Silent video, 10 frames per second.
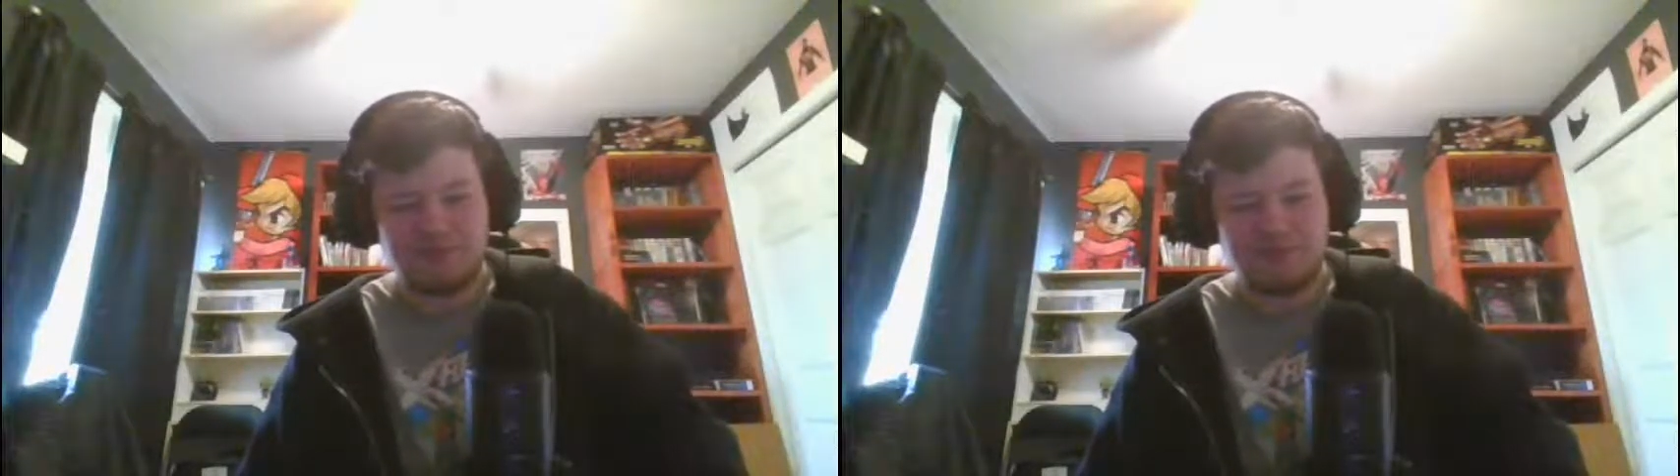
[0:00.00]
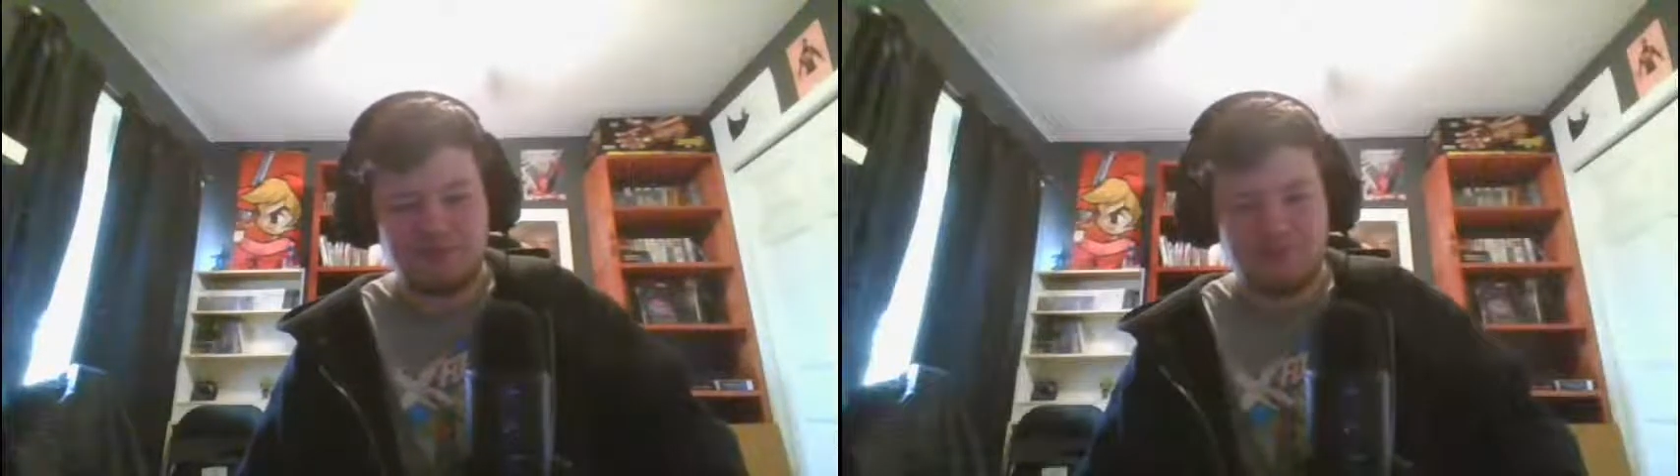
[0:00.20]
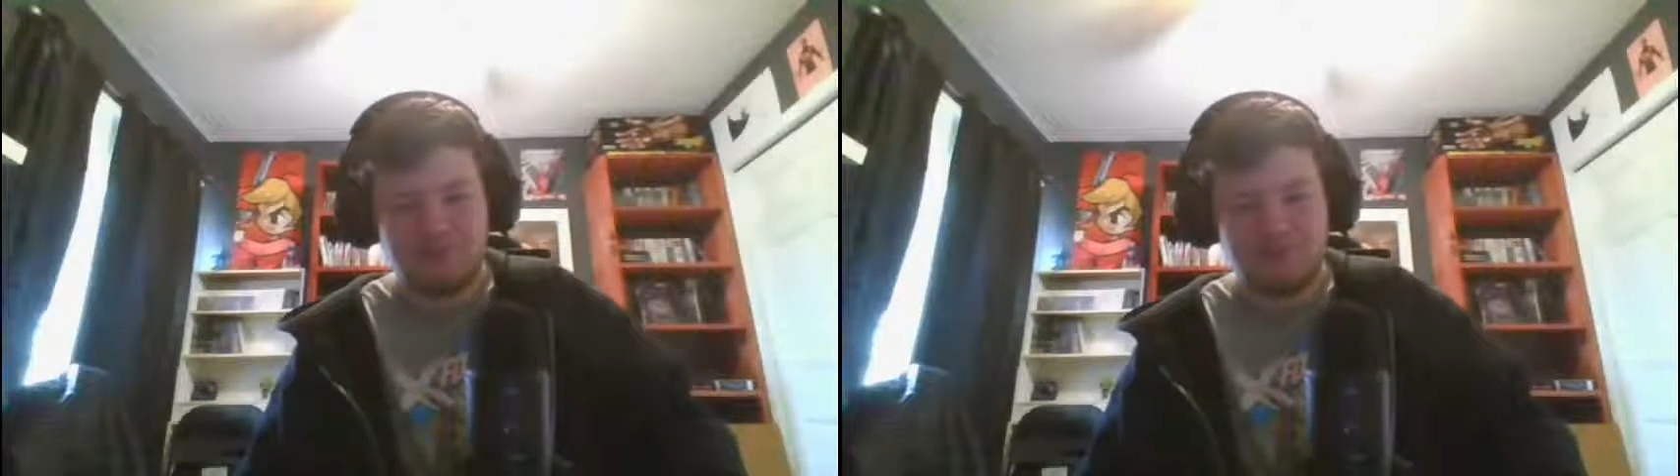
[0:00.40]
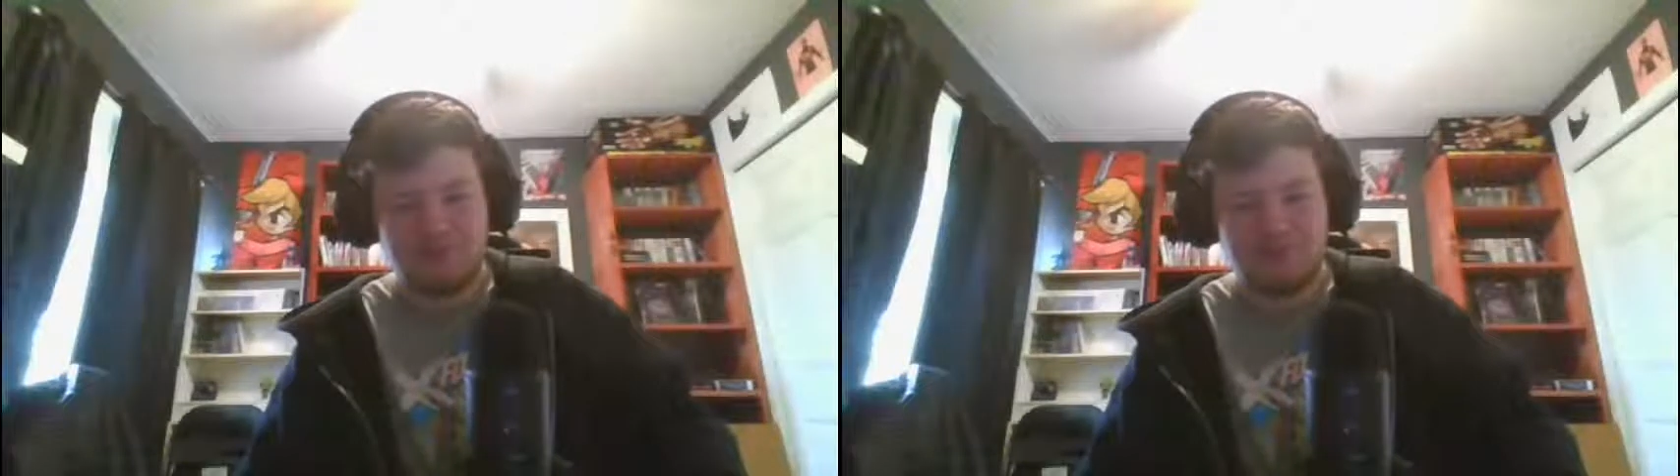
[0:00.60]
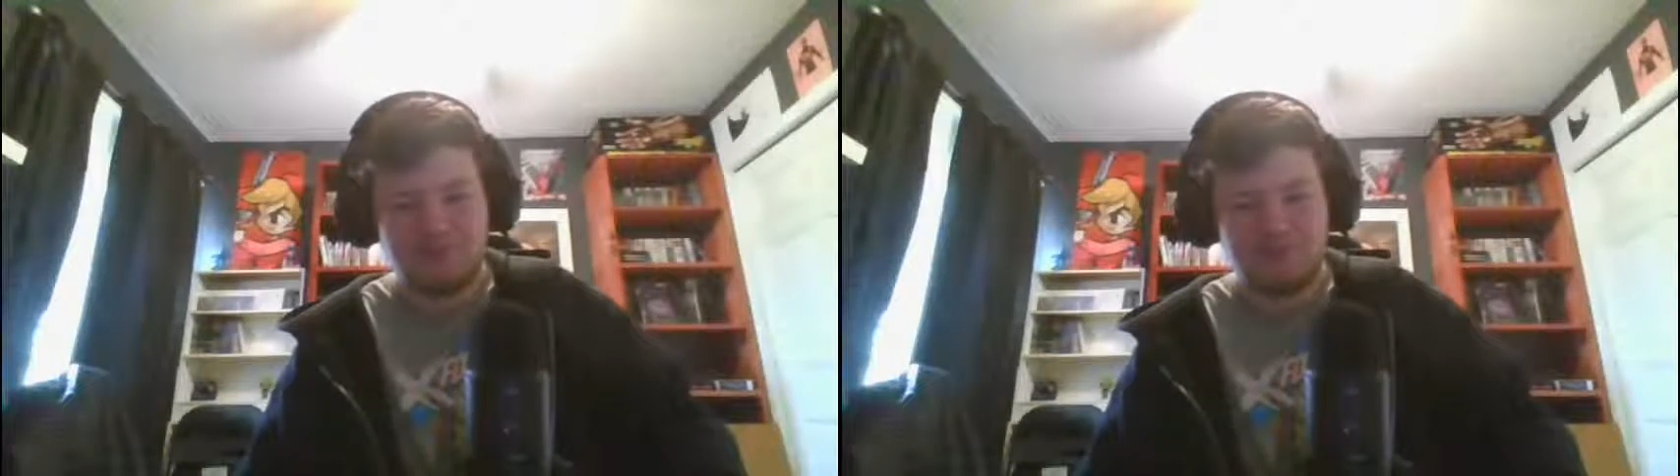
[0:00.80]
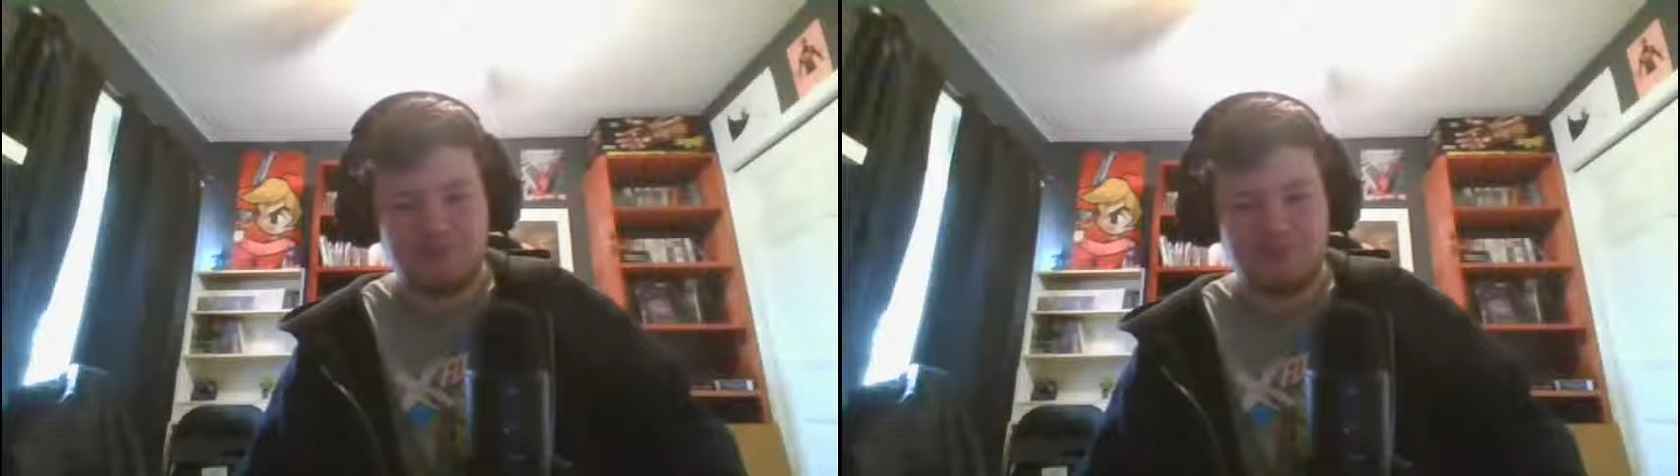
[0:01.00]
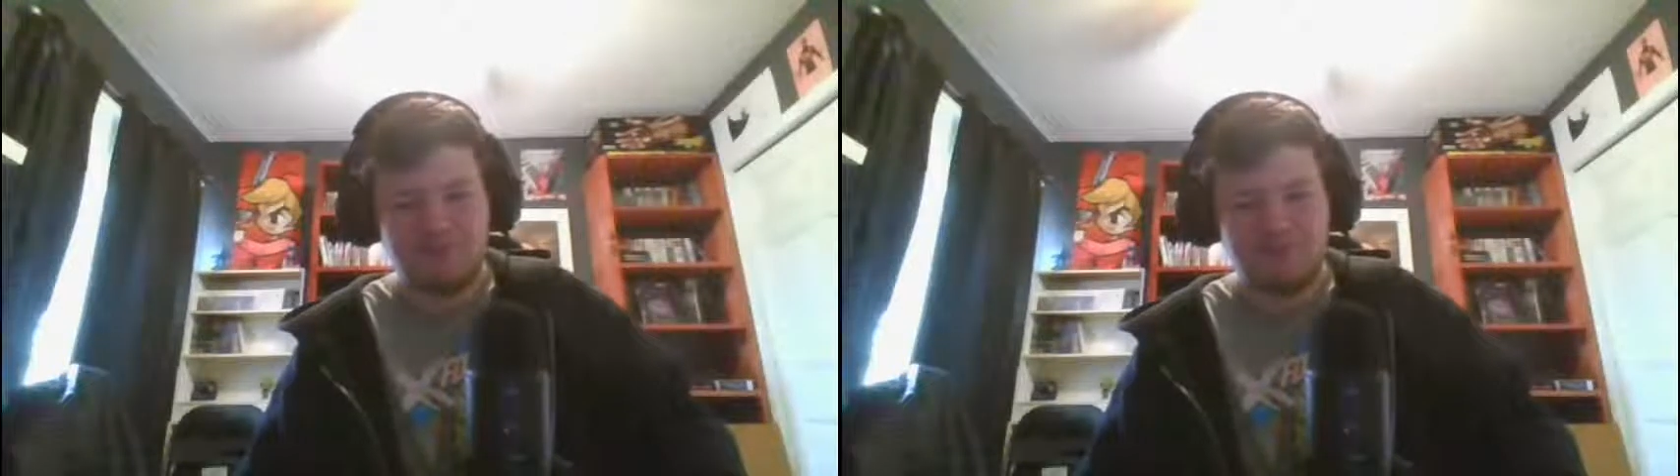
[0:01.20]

a lot of stuff